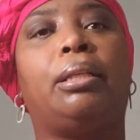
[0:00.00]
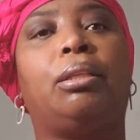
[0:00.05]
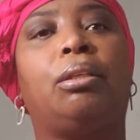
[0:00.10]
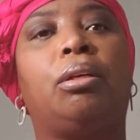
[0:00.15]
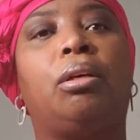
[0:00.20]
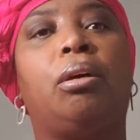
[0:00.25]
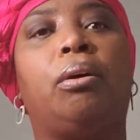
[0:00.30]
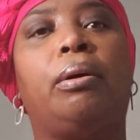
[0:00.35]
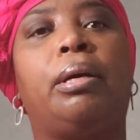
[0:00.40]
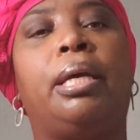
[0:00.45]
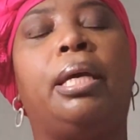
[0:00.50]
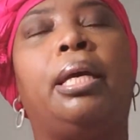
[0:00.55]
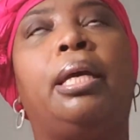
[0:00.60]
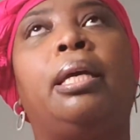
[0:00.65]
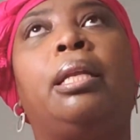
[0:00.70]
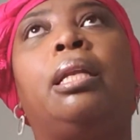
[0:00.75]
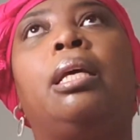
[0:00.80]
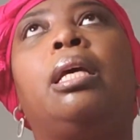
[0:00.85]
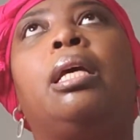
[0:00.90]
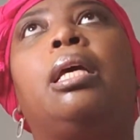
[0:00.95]
to go
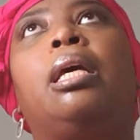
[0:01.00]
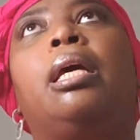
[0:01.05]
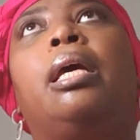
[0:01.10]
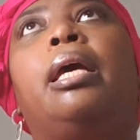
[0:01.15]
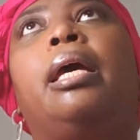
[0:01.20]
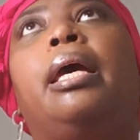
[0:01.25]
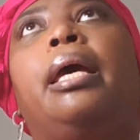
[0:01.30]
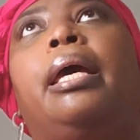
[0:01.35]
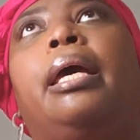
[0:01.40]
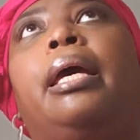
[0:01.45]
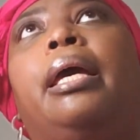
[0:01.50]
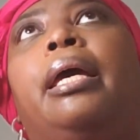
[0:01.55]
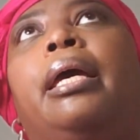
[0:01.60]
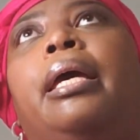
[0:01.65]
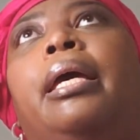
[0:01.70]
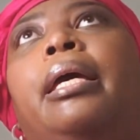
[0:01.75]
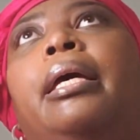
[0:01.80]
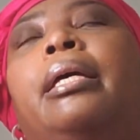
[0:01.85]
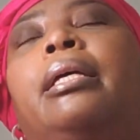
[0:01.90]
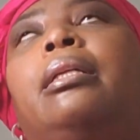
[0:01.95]
ahead
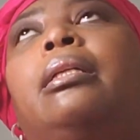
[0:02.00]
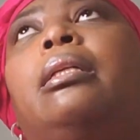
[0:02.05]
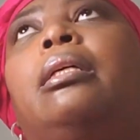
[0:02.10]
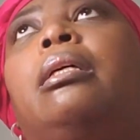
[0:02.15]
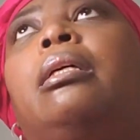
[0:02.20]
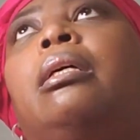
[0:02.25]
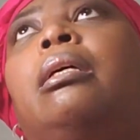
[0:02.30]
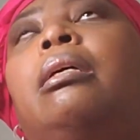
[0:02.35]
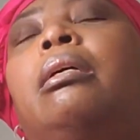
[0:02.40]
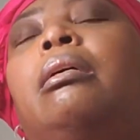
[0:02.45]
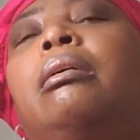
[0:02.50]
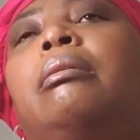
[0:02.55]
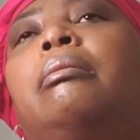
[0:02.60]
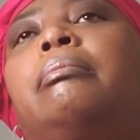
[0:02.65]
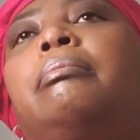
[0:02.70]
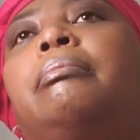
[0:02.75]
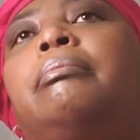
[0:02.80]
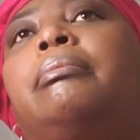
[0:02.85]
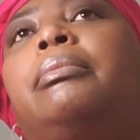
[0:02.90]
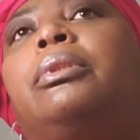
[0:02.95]
and
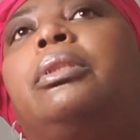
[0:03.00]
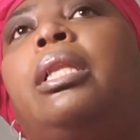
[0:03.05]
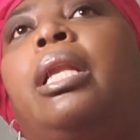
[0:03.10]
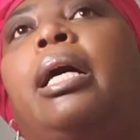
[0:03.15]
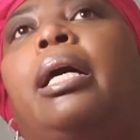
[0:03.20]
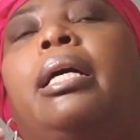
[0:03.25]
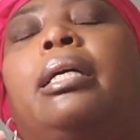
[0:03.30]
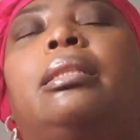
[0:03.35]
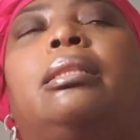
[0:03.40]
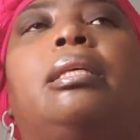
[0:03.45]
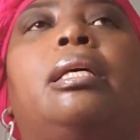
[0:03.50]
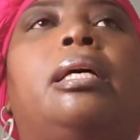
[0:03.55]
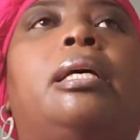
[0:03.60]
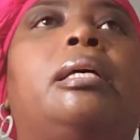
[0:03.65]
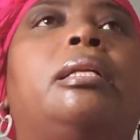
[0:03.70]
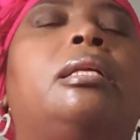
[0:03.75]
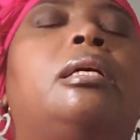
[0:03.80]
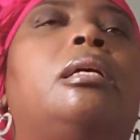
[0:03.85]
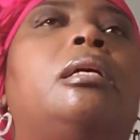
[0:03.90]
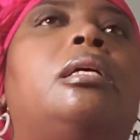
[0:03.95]
like I
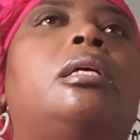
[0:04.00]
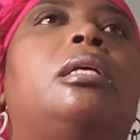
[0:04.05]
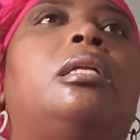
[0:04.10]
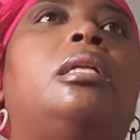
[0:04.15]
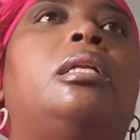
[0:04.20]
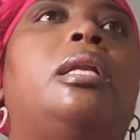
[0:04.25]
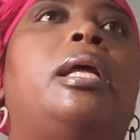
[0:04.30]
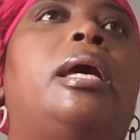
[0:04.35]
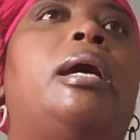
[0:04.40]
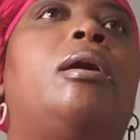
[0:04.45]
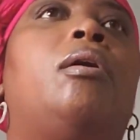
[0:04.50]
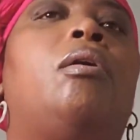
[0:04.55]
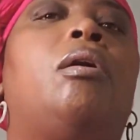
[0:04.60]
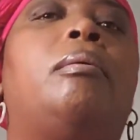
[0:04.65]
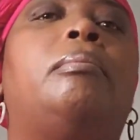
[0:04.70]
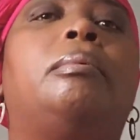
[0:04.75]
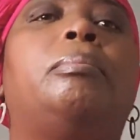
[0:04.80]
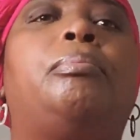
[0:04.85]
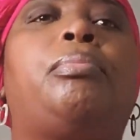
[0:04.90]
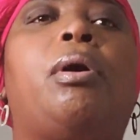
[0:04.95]
said, now
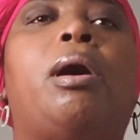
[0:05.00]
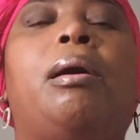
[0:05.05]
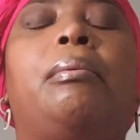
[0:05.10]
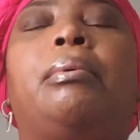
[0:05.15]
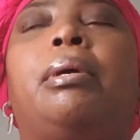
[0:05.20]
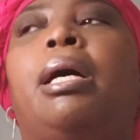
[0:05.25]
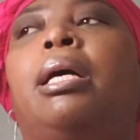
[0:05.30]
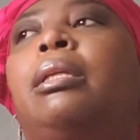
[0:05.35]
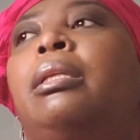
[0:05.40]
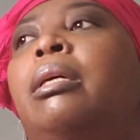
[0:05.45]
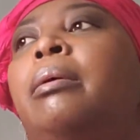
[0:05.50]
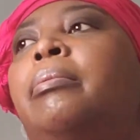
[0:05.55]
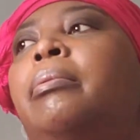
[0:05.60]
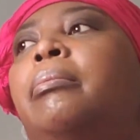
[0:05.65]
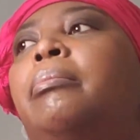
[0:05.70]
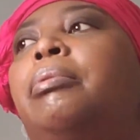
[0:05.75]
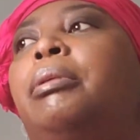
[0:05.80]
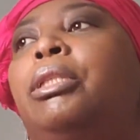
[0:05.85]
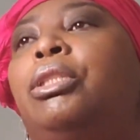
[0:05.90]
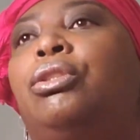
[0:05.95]
I'm gonna prop y'all up
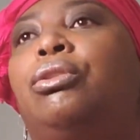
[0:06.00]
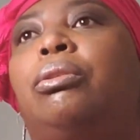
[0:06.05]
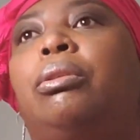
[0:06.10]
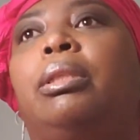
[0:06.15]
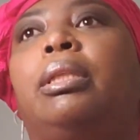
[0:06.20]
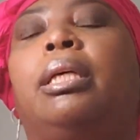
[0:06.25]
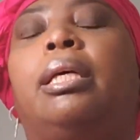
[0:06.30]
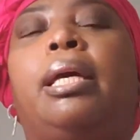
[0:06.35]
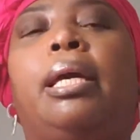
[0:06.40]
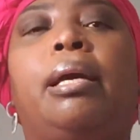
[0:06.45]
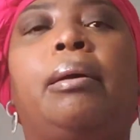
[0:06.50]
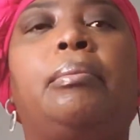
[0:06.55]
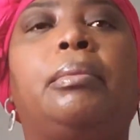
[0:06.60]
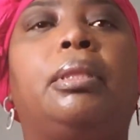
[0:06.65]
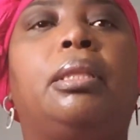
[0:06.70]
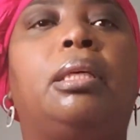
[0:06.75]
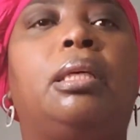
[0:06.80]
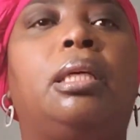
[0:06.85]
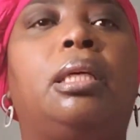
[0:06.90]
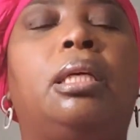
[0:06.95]
and put you on the camera
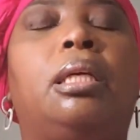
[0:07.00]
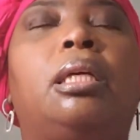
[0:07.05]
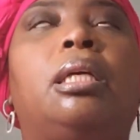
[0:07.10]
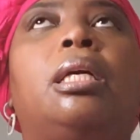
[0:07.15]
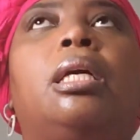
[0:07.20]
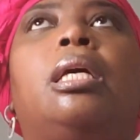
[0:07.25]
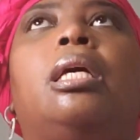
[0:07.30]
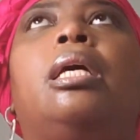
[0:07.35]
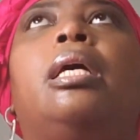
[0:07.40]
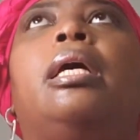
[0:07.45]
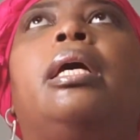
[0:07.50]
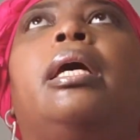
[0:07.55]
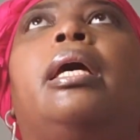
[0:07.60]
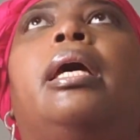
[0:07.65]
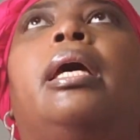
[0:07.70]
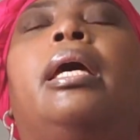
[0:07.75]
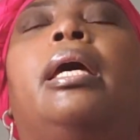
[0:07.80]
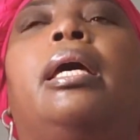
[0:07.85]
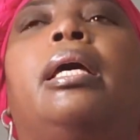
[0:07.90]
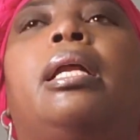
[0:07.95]
thing,
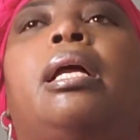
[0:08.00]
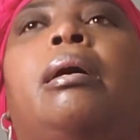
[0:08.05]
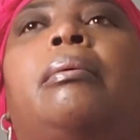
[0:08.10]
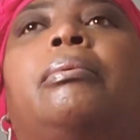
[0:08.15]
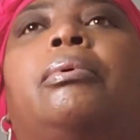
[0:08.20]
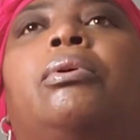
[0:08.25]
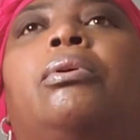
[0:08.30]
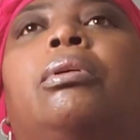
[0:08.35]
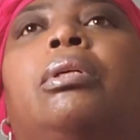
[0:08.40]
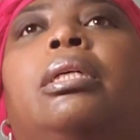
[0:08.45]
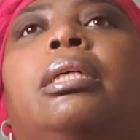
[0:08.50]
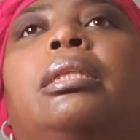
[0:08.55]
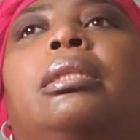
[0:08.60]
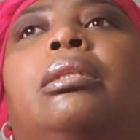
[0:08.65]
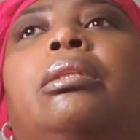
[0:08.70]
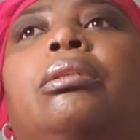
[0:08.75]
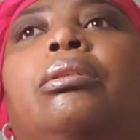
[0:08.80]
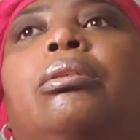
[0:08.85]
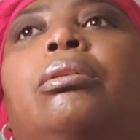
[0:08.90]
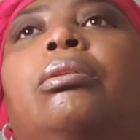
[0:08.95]
and I'm going
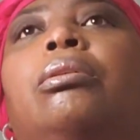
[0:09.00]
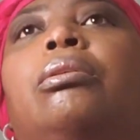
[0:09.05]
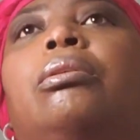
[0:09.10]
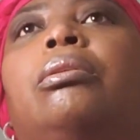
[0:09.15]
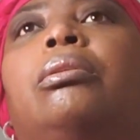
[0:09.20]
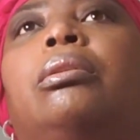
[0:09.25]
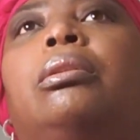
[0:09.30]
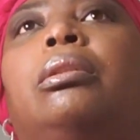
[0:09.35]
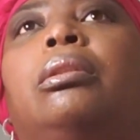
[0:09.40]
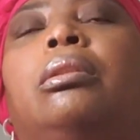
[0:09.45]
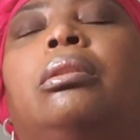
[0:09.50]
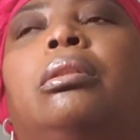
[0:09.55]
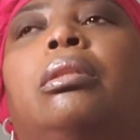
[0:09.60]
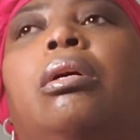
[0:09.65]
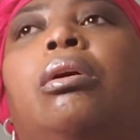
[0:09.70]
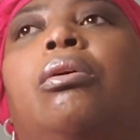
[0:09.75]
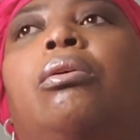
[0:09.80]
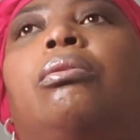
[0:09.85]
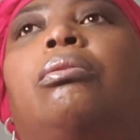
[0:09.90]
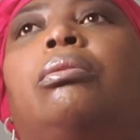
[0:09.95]
to, you
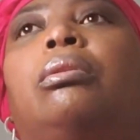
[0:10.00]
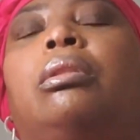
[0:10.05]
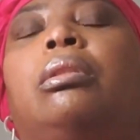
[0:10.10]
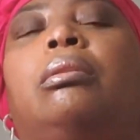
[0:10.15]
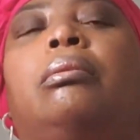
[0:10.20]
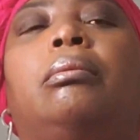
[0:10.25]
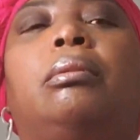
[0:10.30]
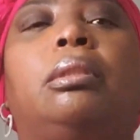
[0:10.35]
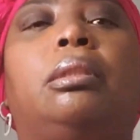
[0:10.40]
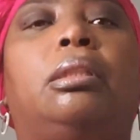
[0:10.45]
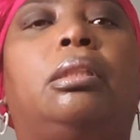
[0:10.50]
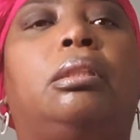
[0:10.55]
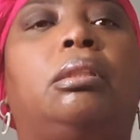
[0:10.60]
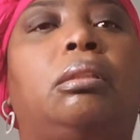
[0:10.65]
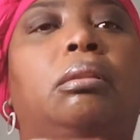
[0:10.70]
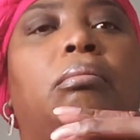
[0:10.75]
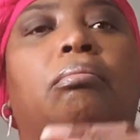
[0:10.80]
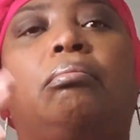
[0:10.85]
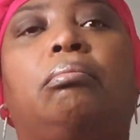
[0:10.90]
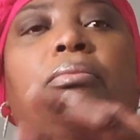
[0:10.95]
know,
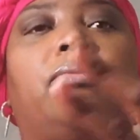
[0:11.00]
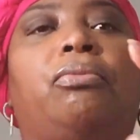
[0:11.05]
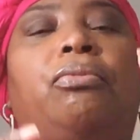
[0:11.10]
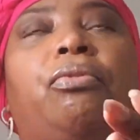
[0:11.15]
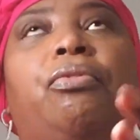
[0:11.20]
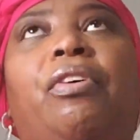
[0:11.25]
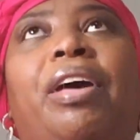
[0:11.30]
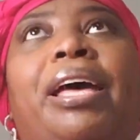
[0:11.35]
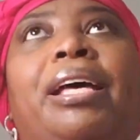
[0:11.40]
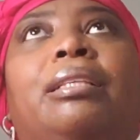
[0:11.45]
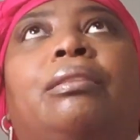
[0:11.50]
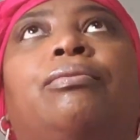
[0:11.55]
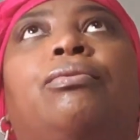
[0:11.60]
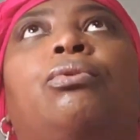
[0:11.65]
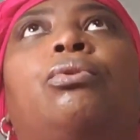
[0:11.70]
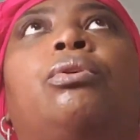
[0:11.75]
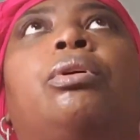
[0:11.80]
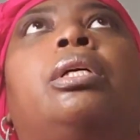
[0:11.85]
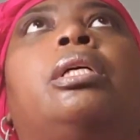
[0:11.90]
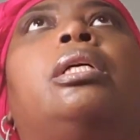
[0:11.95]
just fast
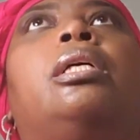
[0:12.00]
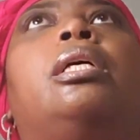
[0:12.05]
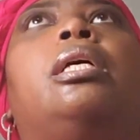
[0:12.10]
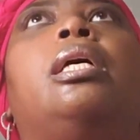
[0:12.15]
forward,